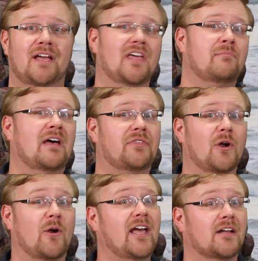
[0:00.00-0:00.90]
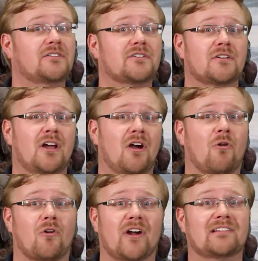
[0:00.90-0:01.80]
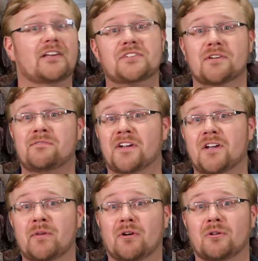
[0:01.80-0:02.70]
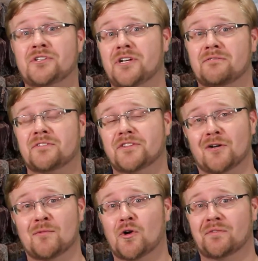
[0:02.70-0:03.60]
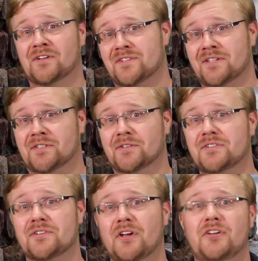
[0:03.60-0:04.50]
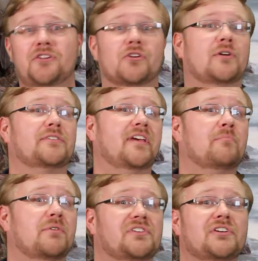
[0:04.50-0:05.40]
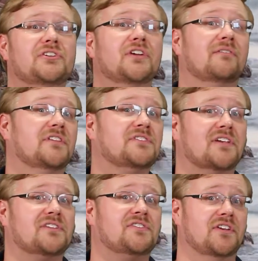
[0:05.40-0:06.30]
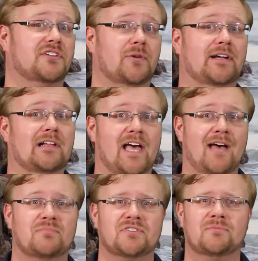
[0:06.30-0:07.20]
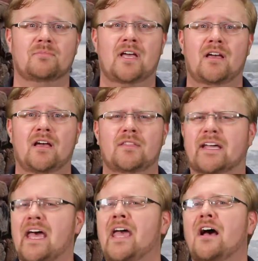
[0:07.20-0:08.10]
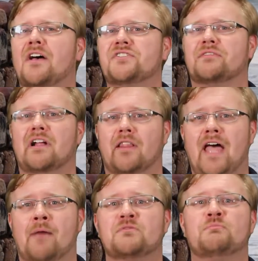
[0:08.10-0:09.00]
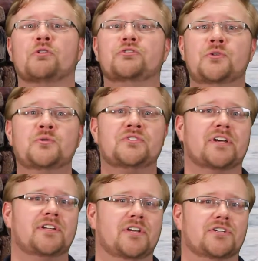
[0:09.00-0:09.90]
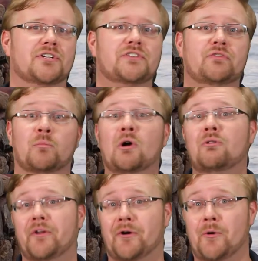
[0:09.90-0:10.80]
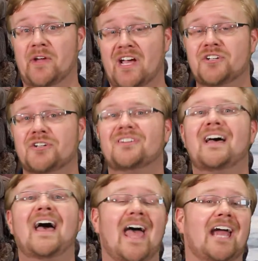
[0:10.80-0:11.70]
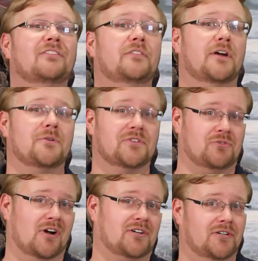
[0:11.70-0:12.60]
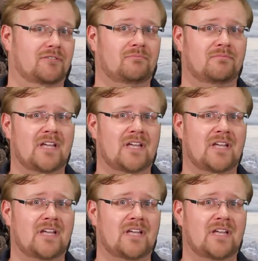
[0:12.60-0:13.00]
and they met their end, or at least a fundamental shift in their mode of existence, during the imposition of the 6th century collapse. The chaos of collapse produced the conditions for both their creation and their destruction.